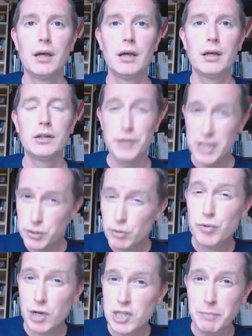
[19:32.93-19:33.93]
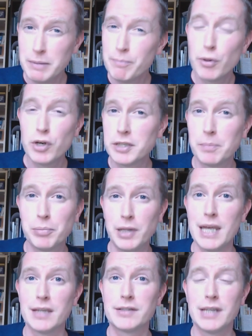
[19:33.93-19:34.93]
Now, these restrictions have been put into
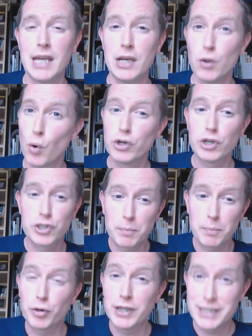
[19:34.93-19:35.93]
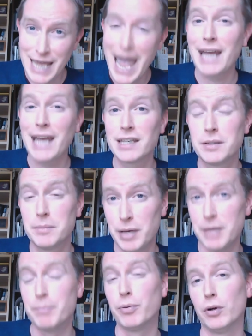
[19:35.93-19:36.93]
place in order to protect
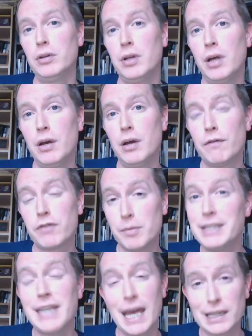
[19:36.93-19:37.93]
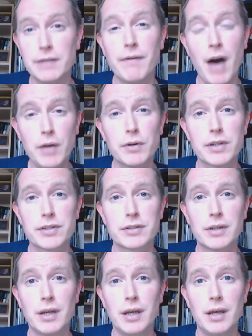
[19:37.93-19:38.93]
people from a deadly
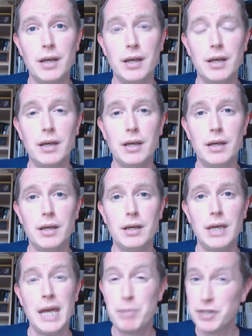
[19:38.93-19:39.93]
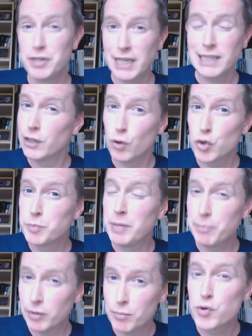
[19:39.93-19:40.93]
virus, in particular those
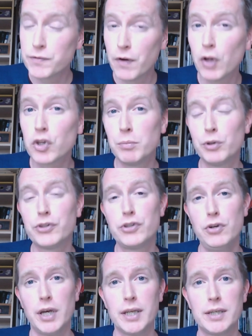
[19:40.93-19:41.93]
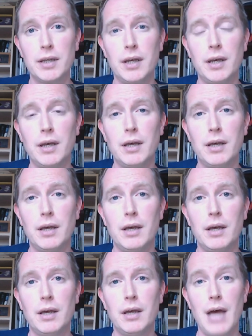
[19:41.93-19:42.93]
people most vulnerable to it,
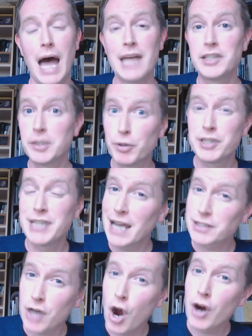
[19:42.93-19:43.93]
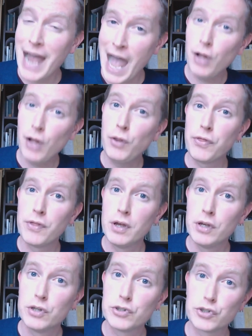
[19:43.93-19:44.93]
and to protect our health
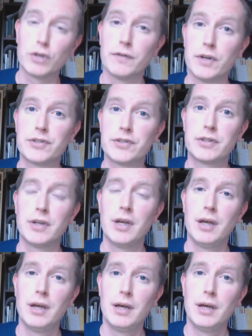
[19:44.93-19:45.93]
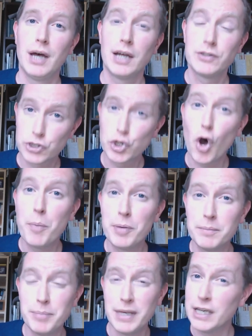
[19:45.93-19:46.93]
service and stop
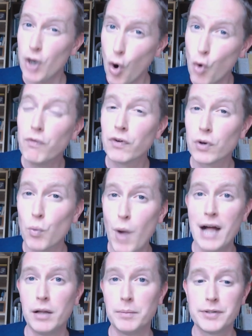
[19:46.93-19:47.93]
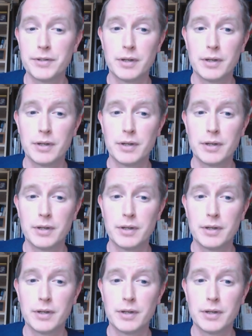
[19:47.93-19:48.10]
it being overwhelmed.